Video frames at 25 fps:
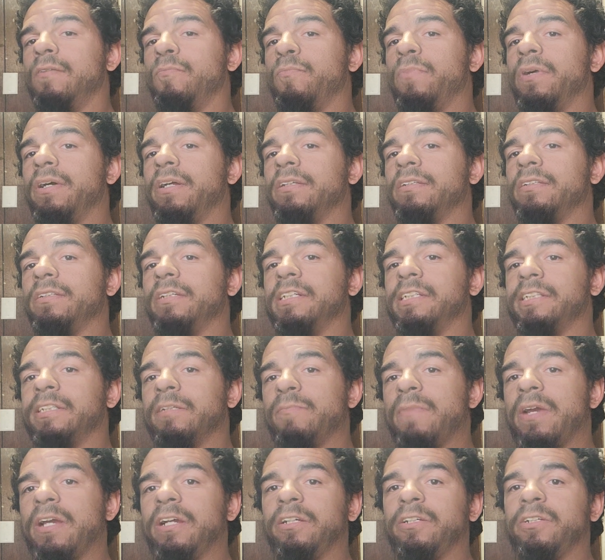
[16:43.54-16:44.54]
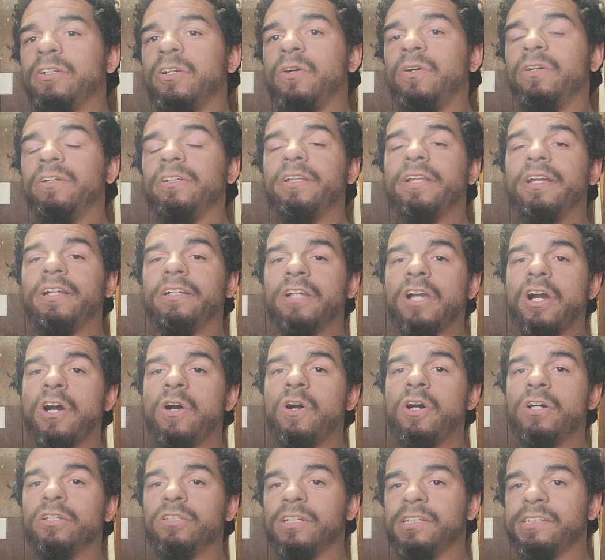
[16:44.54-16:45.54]
But just to make sure that
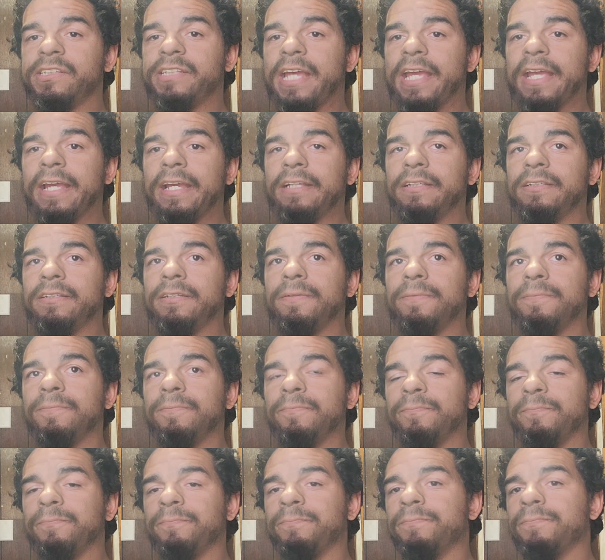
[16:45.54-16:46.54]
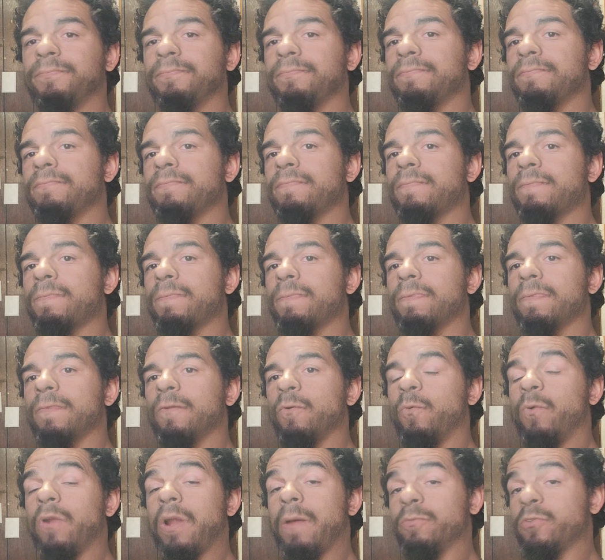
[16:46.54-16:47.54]
y'all understand
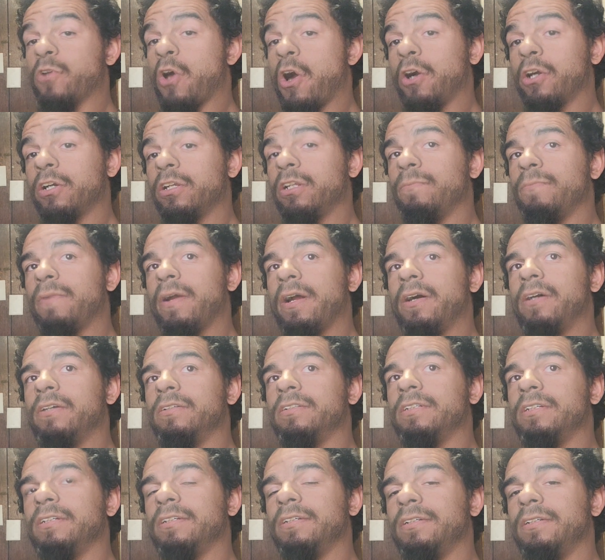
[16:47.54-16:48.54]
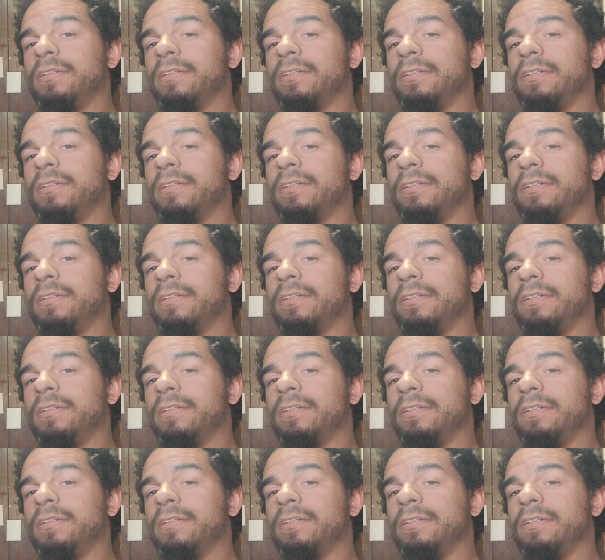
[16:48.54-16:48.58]
what I'm talking about,